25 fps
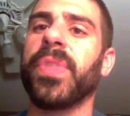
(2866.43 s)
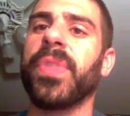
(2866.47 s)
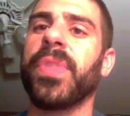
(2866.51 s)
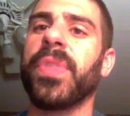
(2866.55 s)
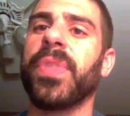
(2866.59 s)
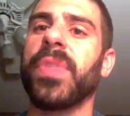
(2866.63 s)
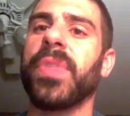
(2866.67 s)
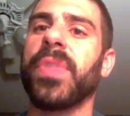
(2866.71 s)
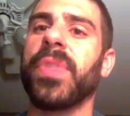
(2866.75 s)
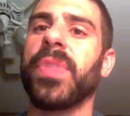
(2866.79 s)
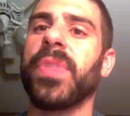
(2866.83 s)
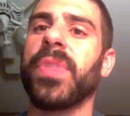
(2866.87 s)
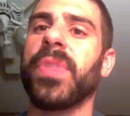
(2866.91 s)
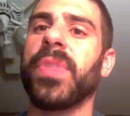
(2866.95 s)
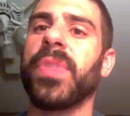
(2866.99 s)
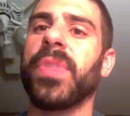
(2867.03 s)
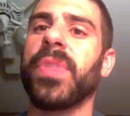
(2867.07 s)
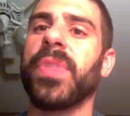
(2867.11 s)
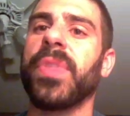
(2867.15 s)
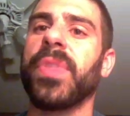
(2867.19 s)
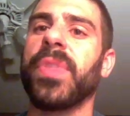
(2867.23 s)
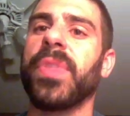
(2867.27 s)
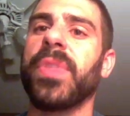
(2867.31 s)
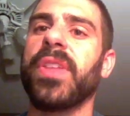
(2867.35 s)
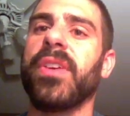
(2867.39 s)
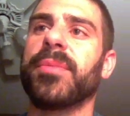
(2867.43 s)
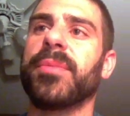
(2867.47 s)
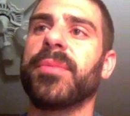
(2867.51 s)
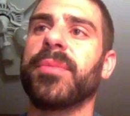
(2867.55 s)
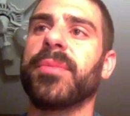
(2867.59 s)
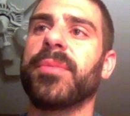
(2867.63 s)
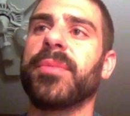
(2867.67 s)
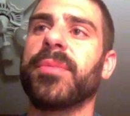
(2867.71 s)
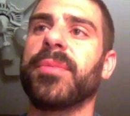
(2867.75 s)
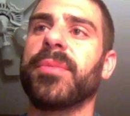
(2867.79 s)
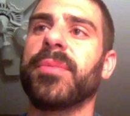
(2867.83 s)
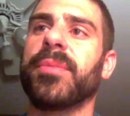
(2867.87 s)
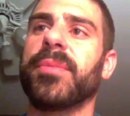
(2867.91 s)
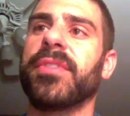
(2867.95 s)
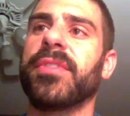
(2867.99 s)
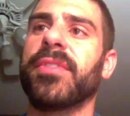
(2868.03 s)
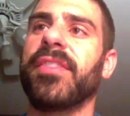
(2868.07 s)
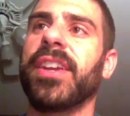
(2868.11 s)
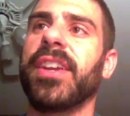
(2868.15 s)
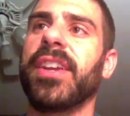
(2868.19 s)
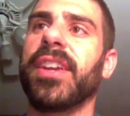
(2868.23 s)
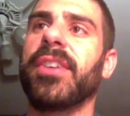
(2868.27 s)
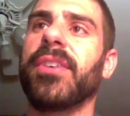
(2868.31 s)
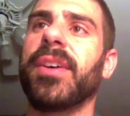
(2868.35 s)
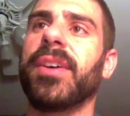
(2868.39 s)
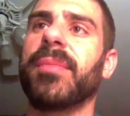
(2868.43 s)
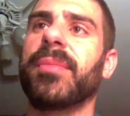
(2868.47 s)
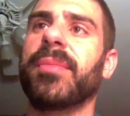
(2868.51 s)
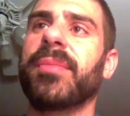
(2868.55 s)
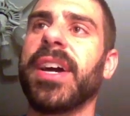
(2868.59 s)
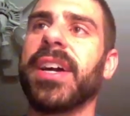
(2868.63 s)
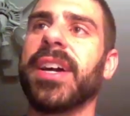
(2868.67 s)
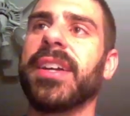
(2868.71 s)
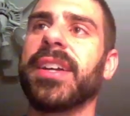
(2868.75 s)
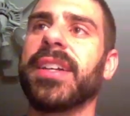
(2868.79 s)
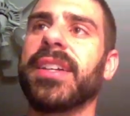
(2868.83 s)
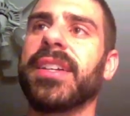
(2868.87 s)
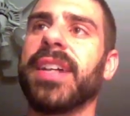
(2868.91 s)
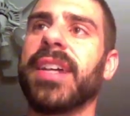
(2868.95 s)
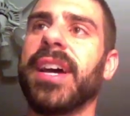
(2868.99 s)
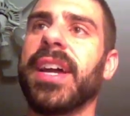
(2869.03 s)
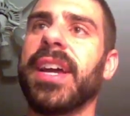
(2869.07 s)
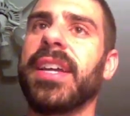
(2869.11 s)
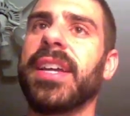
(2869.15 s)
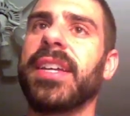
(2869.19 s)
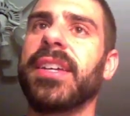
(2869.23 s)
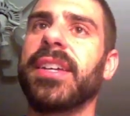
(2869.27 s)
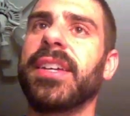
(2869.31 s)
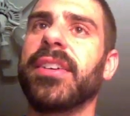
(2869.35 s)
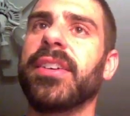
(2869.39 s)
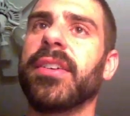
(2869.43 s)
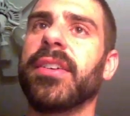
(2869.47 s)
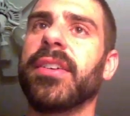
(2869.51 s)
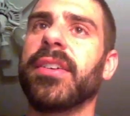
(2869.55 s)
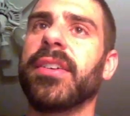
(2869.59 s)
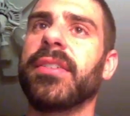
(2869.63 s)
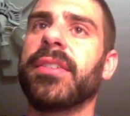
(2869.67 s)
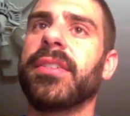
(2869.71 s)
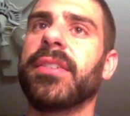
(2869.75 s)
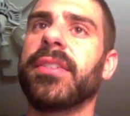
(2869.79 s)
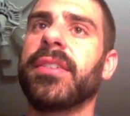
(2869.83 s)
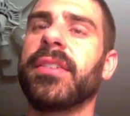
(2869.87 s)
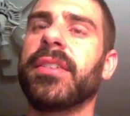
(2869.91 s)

I still have cantrips and stuff. I know I'm not going to die here.